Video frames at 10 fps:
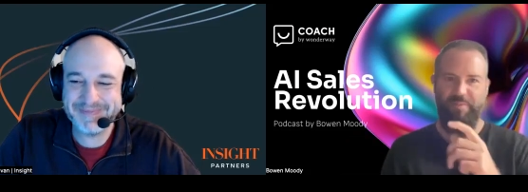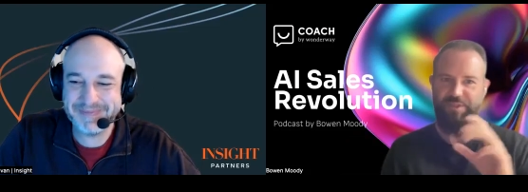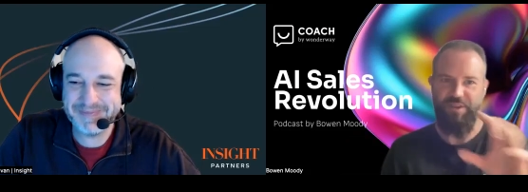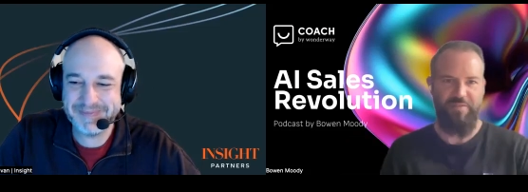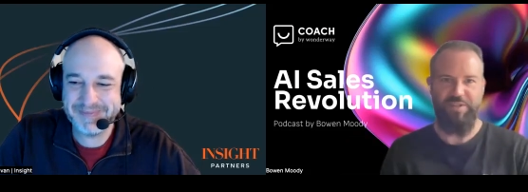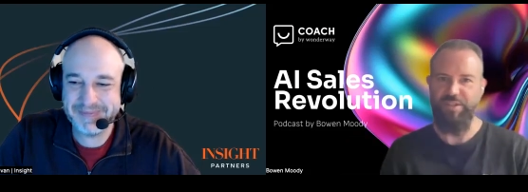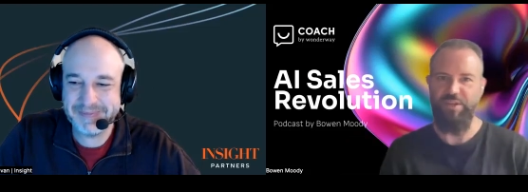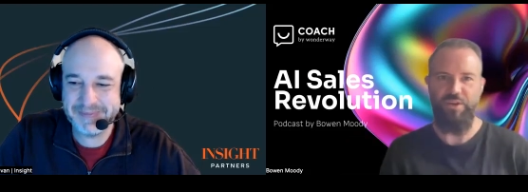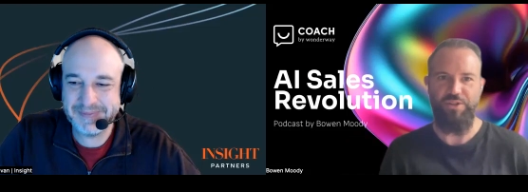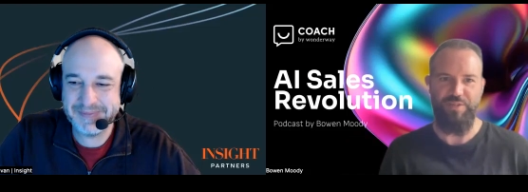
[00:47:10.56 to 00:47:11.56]
Speaker 1: the time to
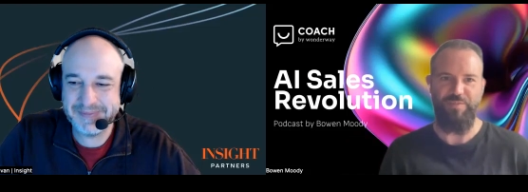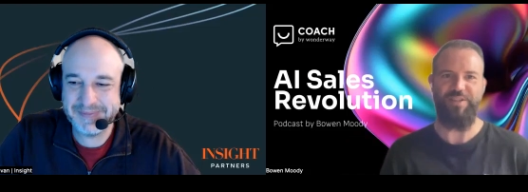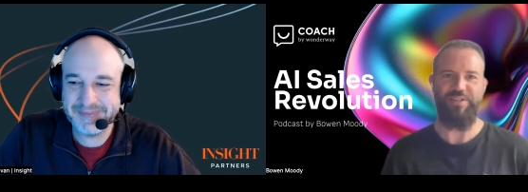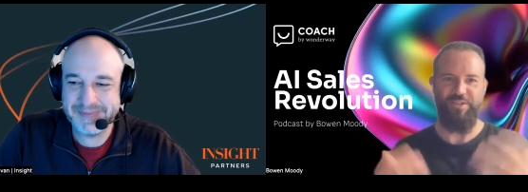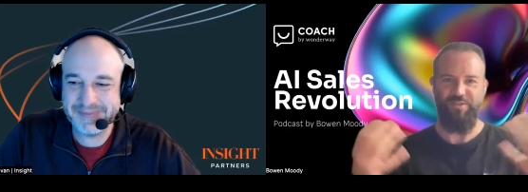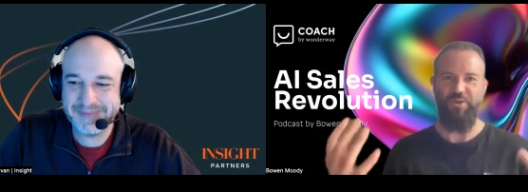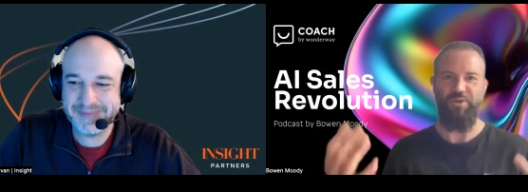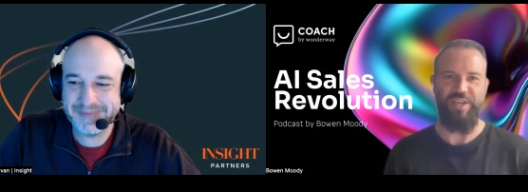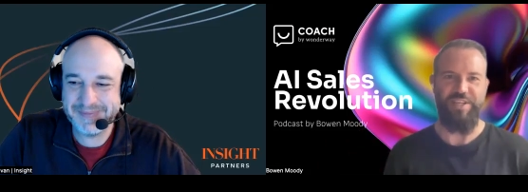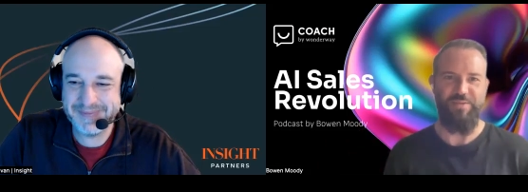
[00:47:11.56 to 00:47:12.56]
dive into the coaching space
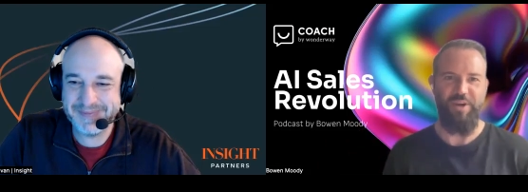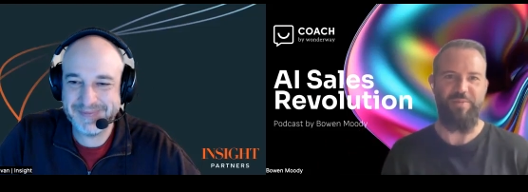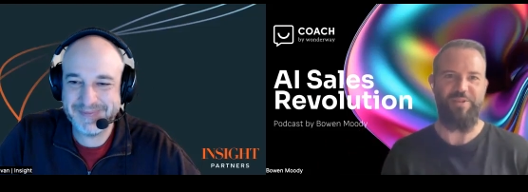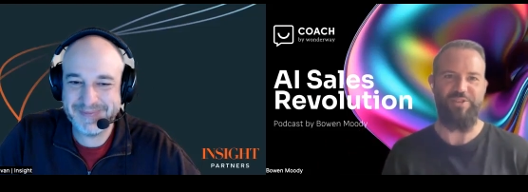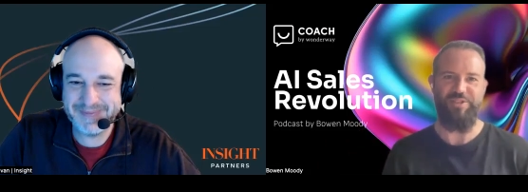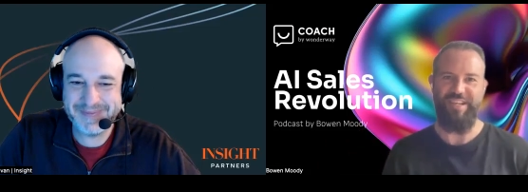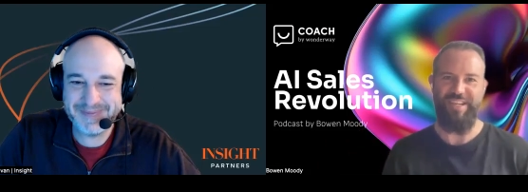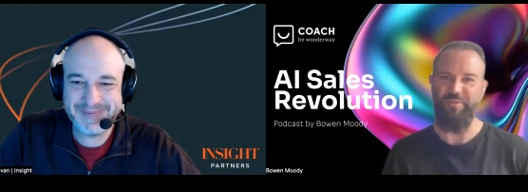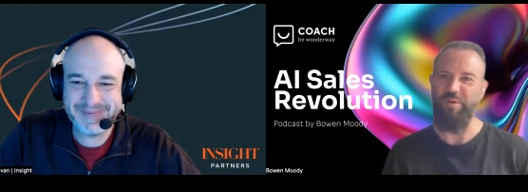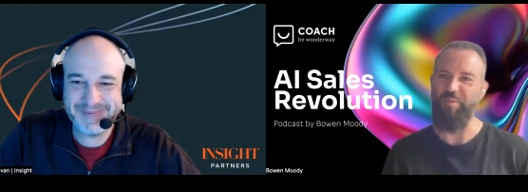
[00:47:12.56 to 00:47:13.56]
because of course that's what I'm
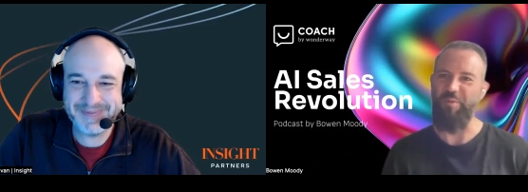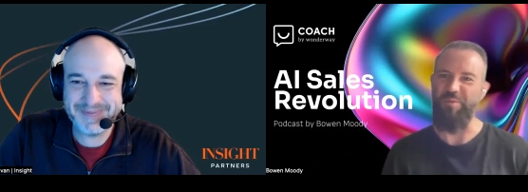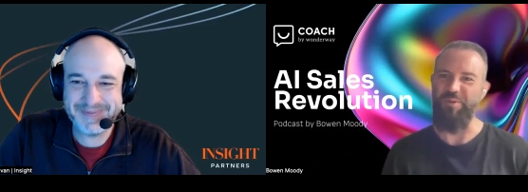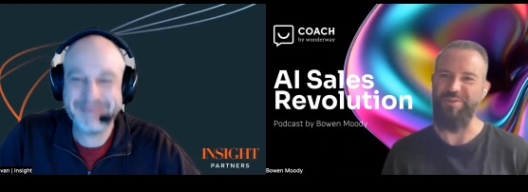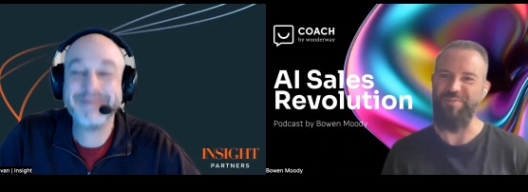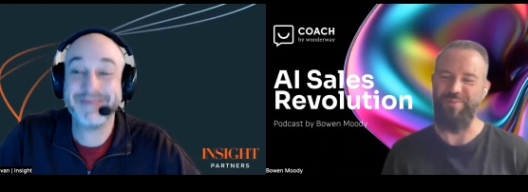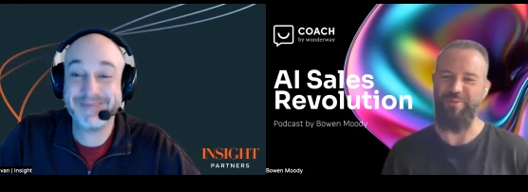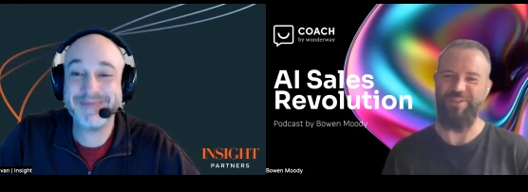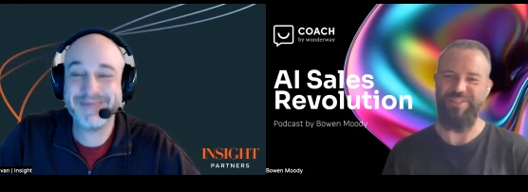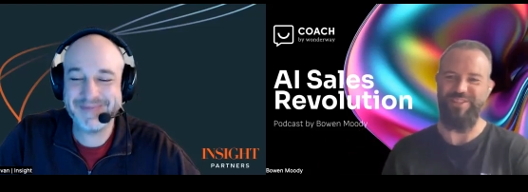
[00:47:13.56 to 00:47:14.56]
interested in and what probably
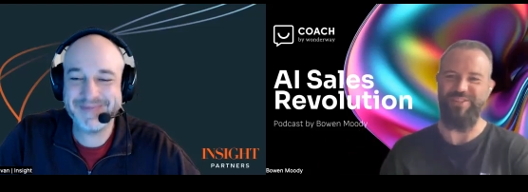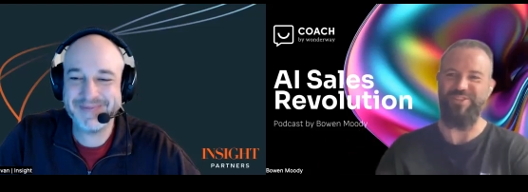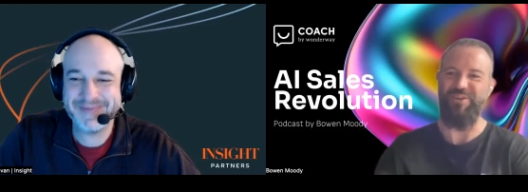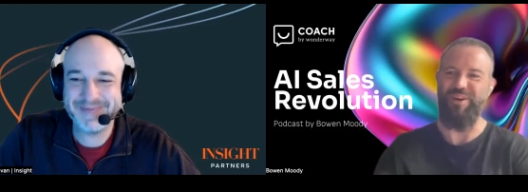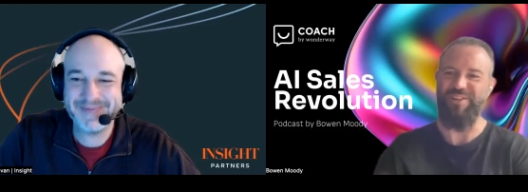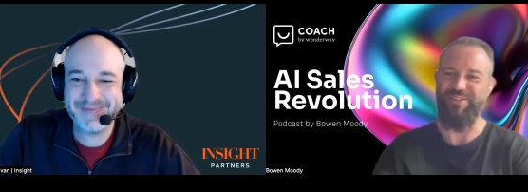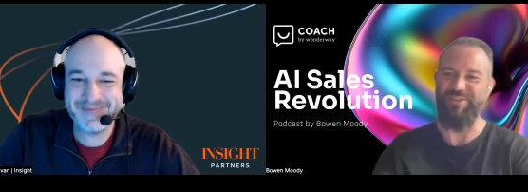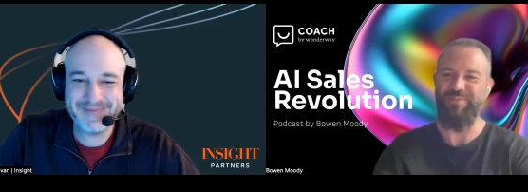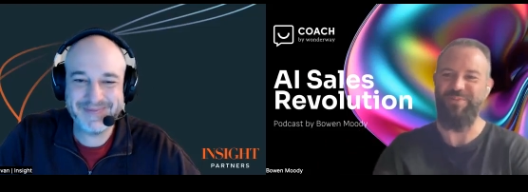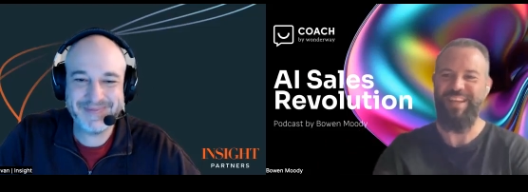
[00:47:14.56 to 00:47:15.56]
most of the people listening to the show
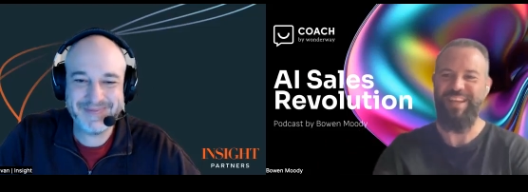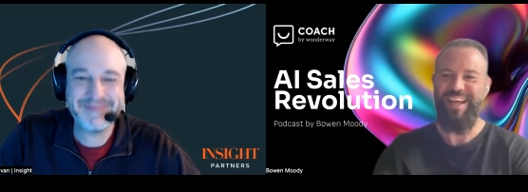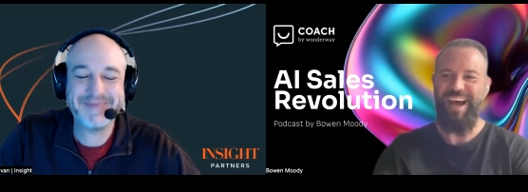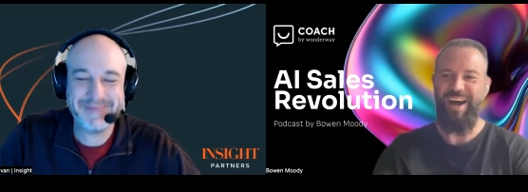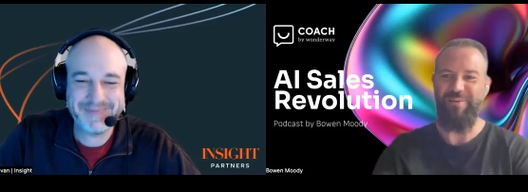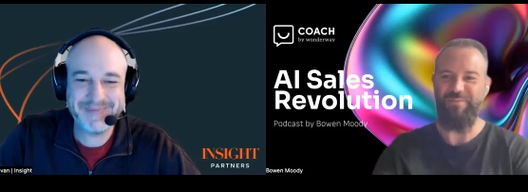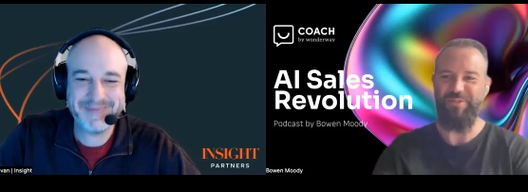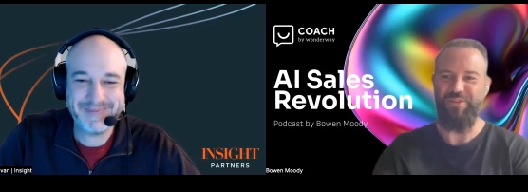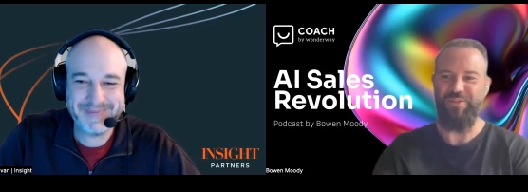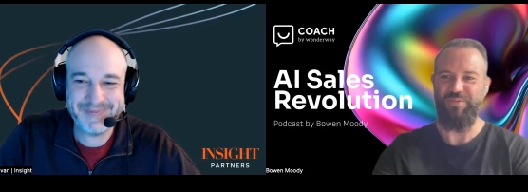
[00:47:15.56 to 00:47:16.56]
are too.
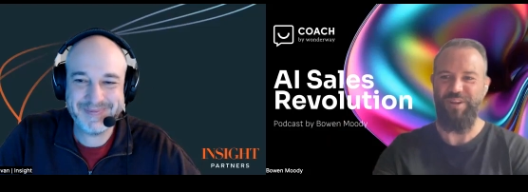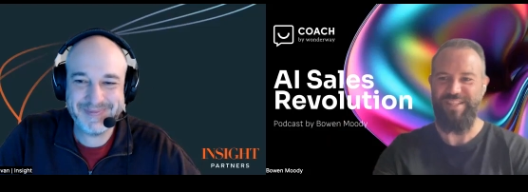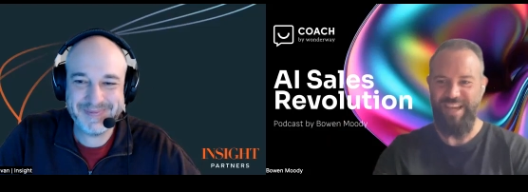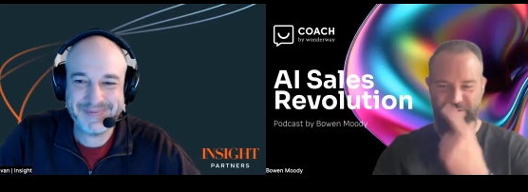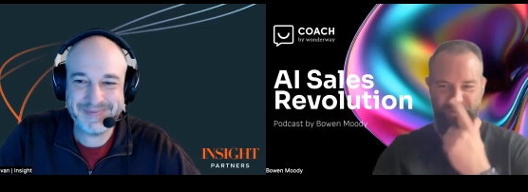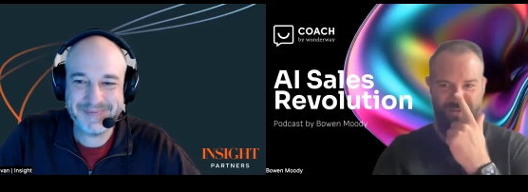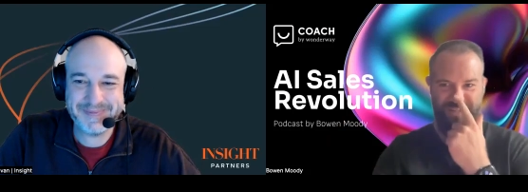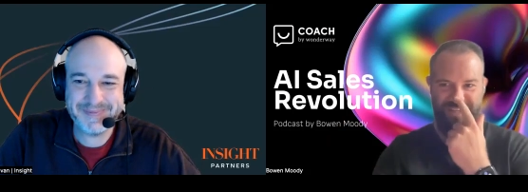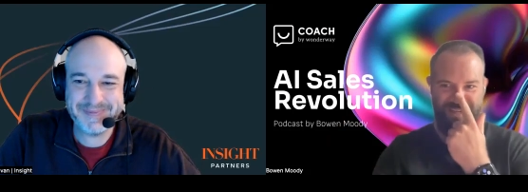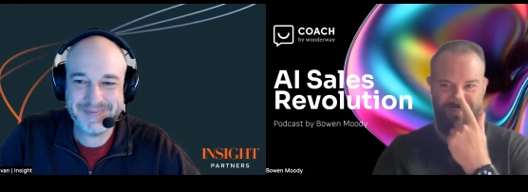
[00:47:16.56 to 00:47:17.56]
Um, so great to
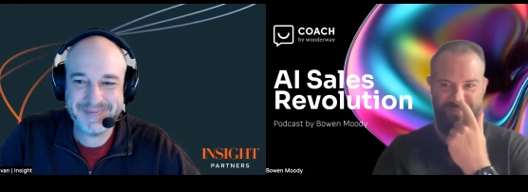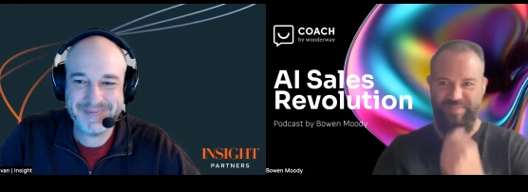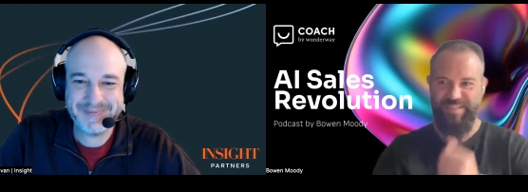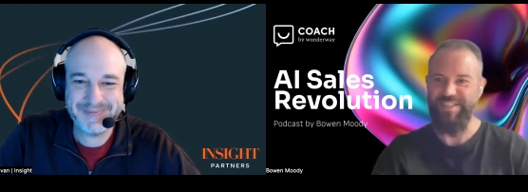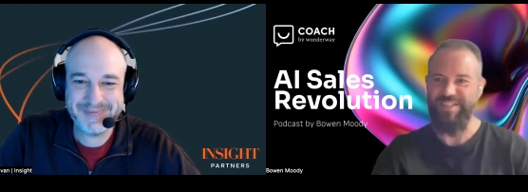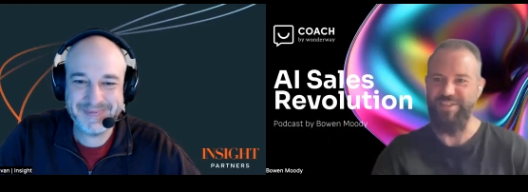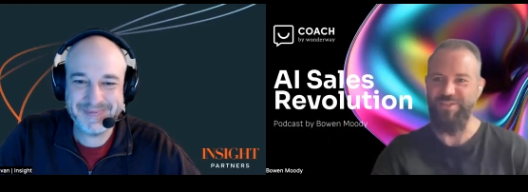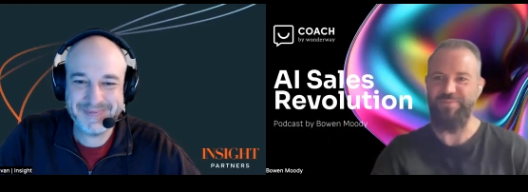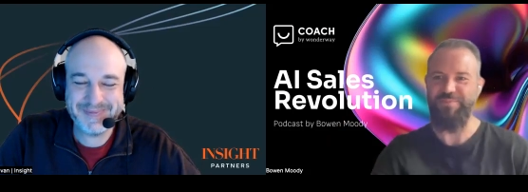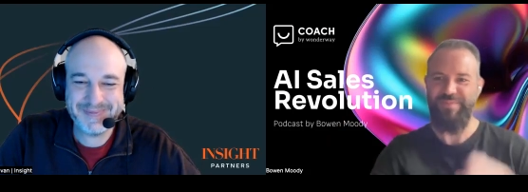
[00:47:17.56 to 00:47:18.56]
have you and um,
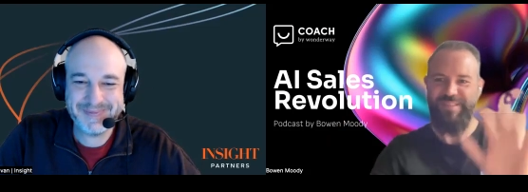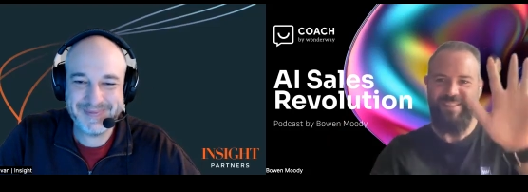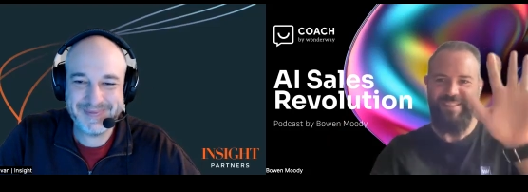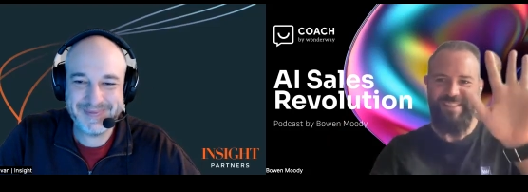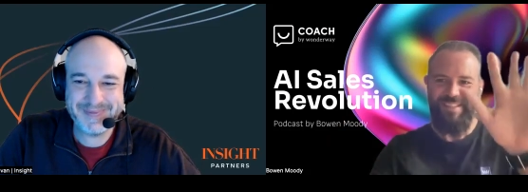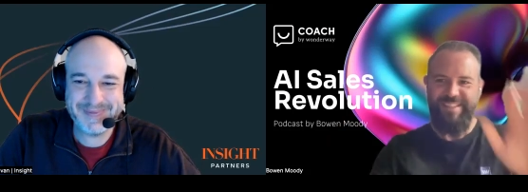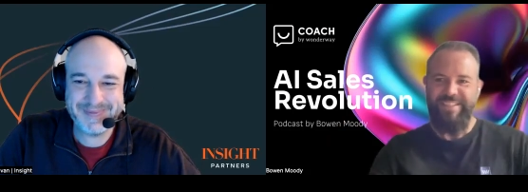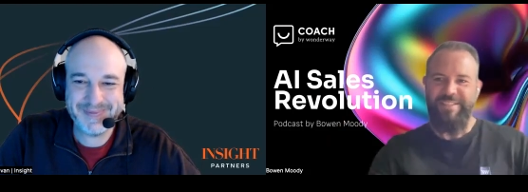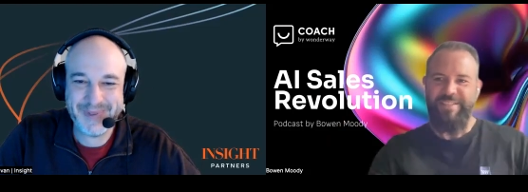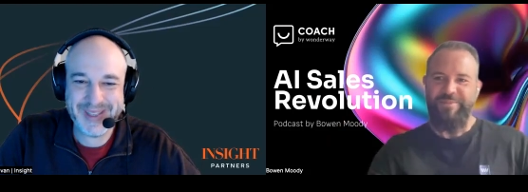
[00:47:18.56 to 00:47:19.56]
yeah, see you soon.
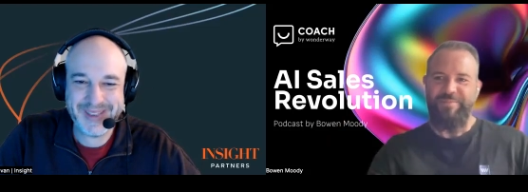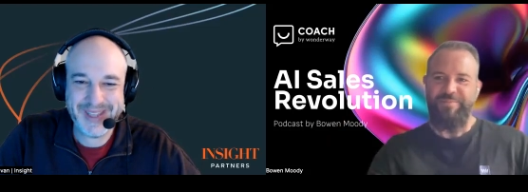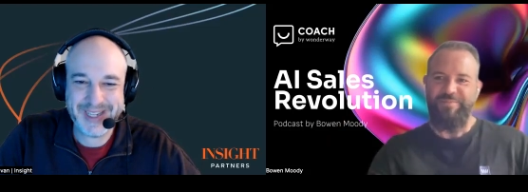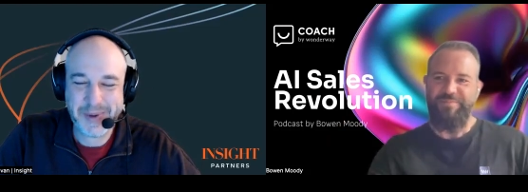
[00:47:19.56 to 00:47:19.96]
Great. Thanks,